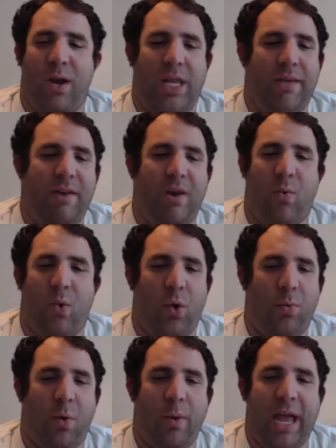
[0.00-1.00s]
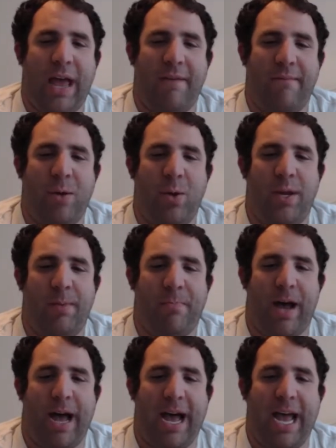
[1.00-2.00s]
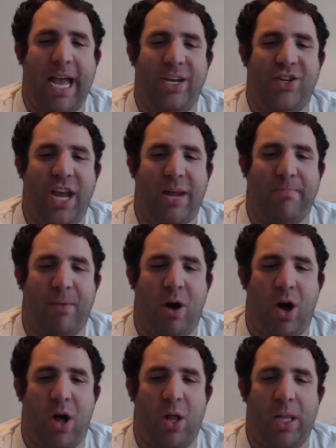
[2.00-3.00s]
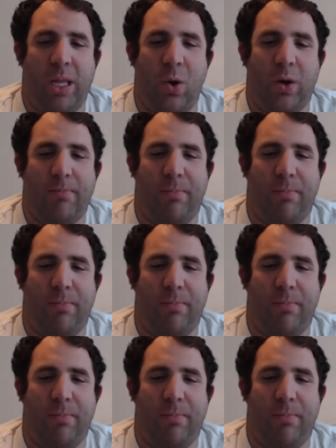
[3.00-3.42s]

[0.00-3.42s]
to live in a world where we have PewDiePie, Jake Paul, and Logan